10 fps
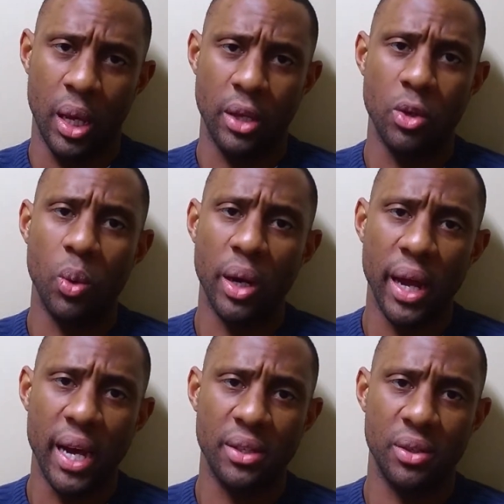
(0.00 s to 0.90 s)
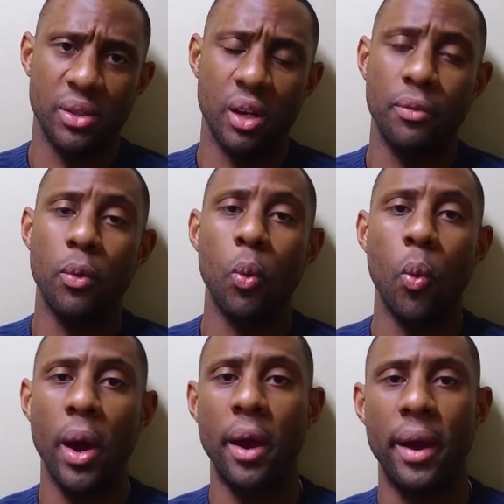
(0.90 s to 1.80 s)
and you want to ask yourself,
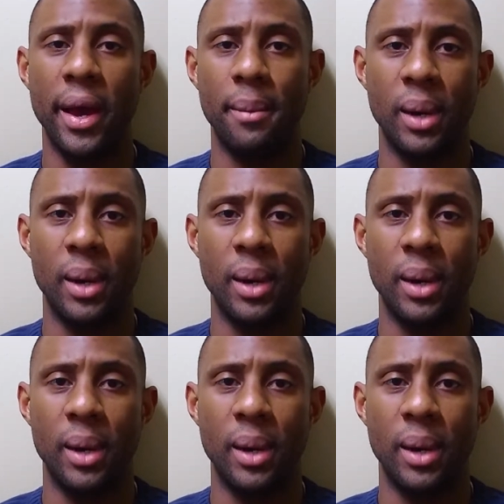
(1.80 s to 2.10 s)
where am